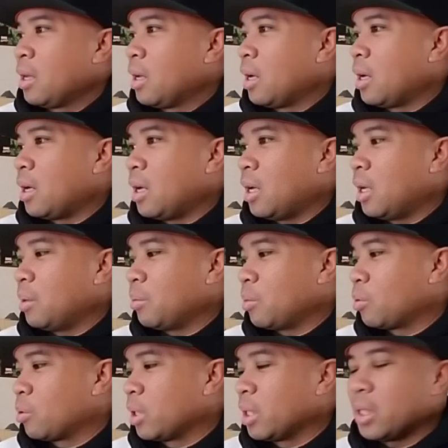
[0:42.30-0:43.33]

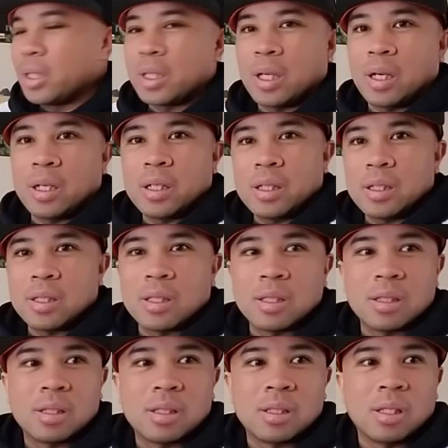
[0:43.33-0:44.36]
Really
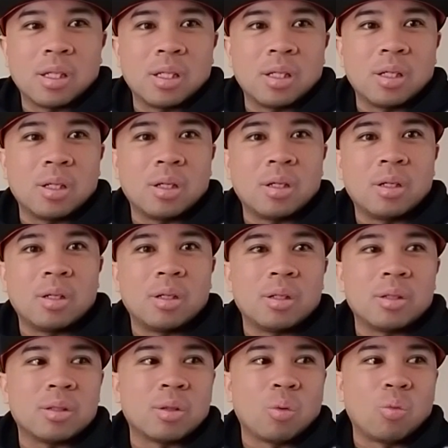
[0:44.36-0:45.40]
curious to
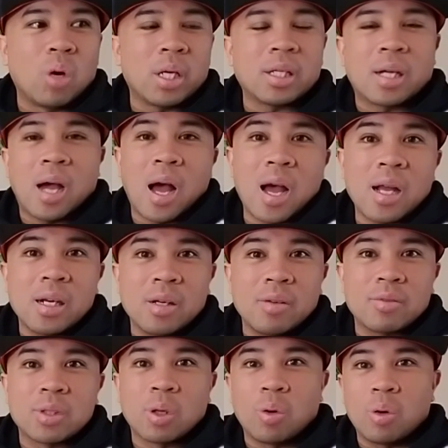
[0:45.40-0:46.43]
what kind
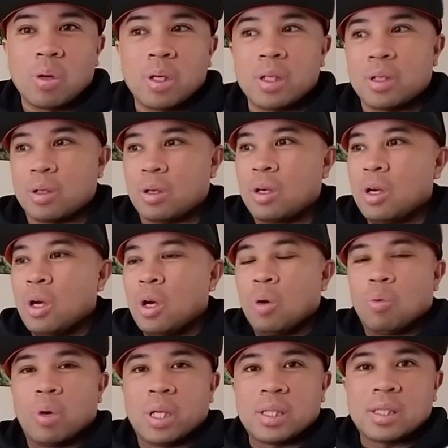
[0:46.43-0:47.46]
of toy or
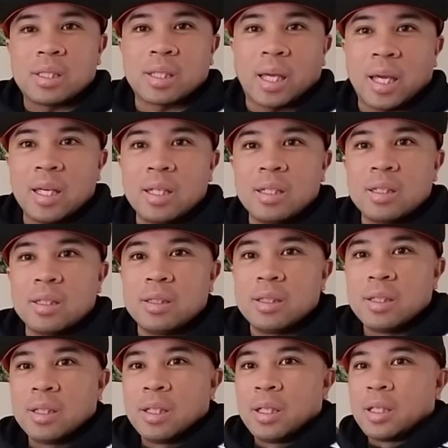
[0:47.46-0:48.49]
what scale.
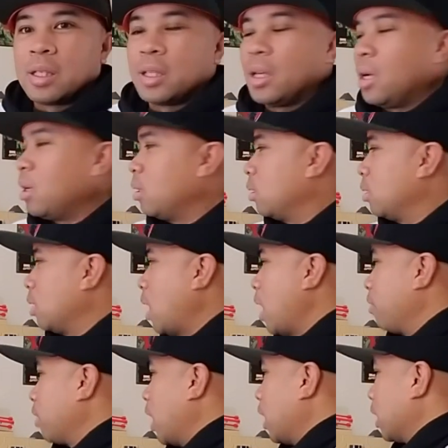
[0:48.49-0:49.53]

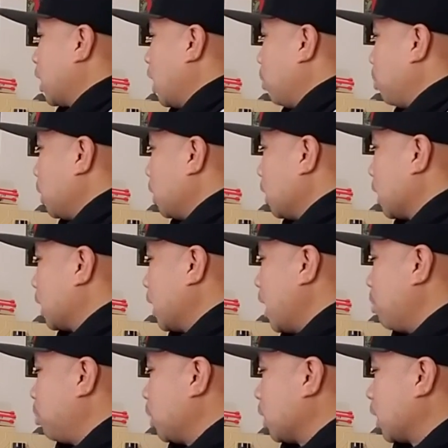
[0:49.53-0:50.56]
I've got a couple
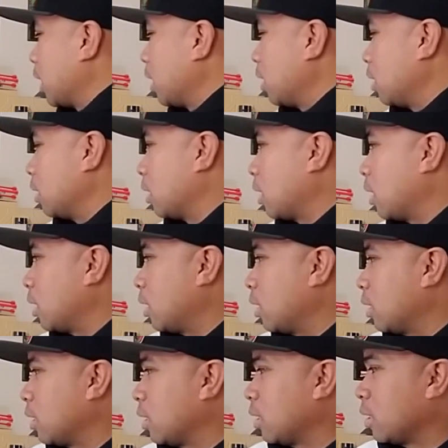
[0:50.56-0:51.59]
examples here.
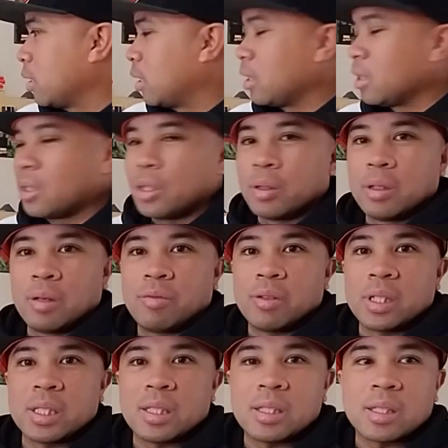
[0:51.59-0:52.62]
They're in two
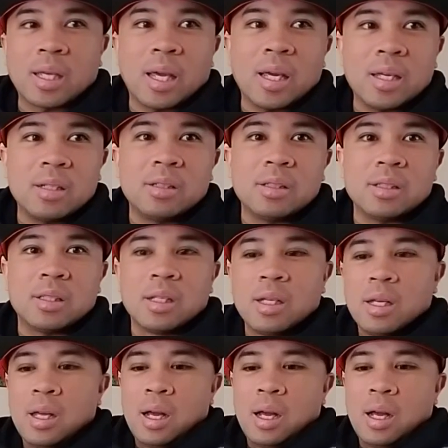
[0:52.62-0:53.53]
different scales.